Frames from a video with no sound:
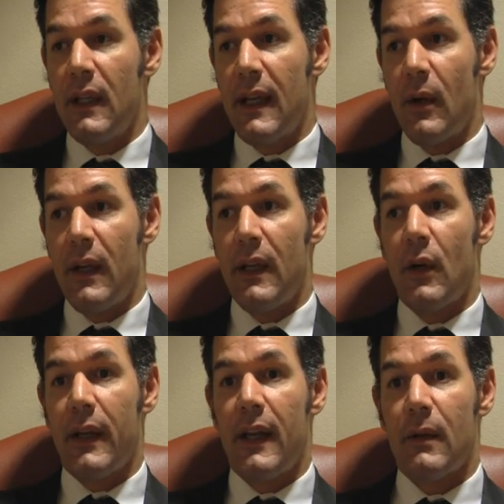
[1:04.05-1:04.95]
Now,
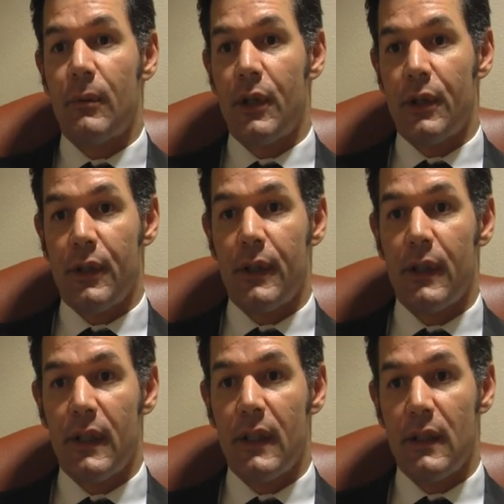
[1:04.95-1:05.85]
inorganic mercury
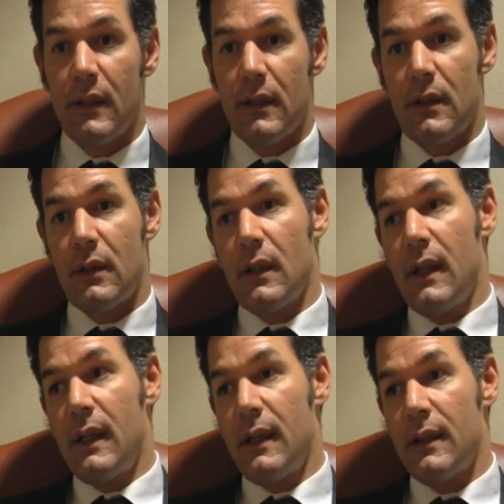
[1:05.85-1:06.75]
is
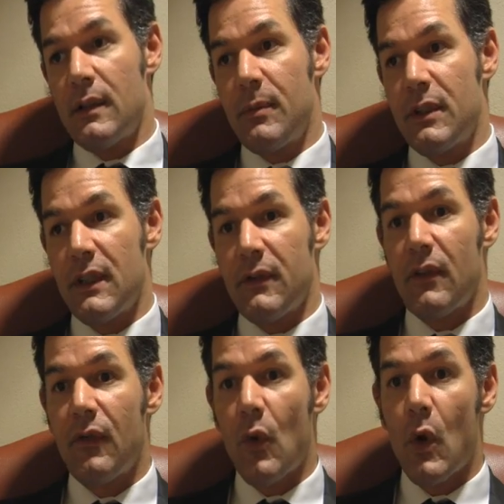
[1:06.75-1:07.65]
a specific
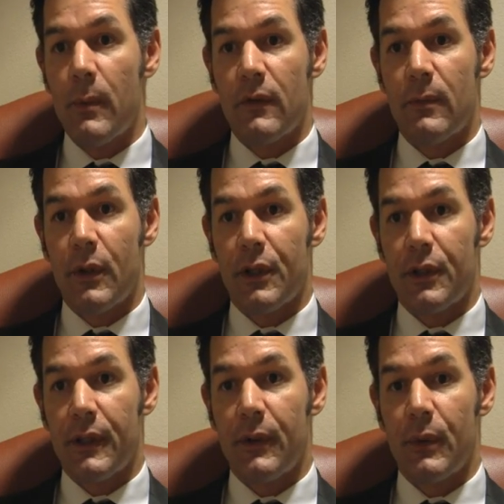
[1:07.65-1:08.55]
form of
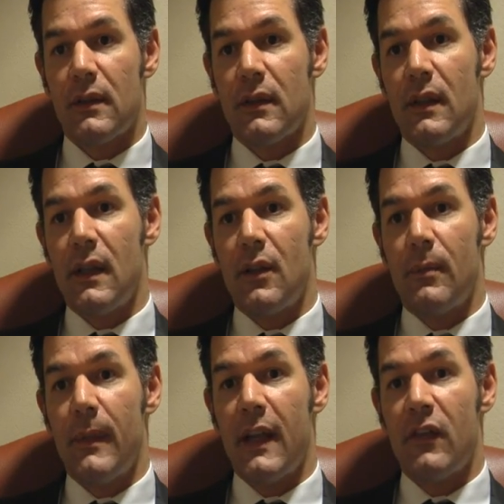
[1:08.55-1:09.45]
mercury which is either
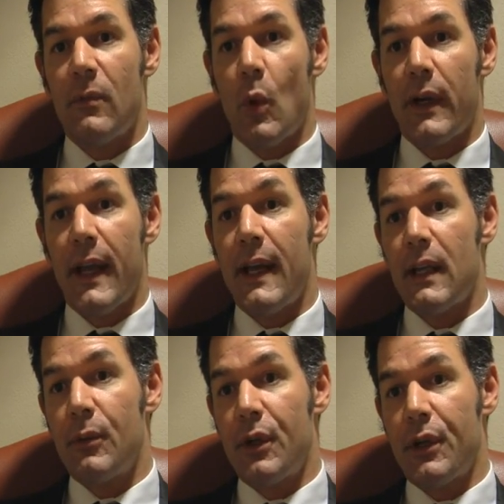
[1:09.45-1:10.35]
made from
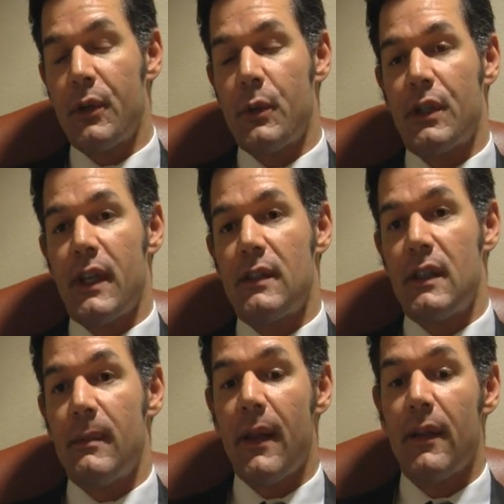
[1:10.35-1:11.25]
organic mercury, which gets
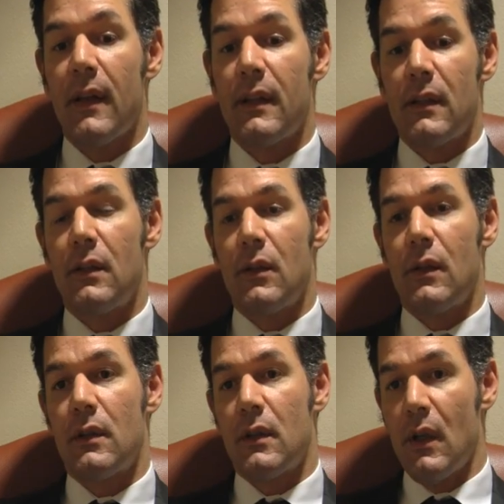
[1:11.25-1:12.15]
demethylated to
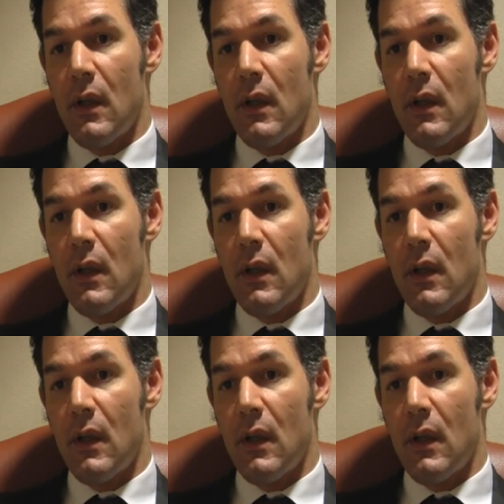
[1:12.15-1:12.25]
this,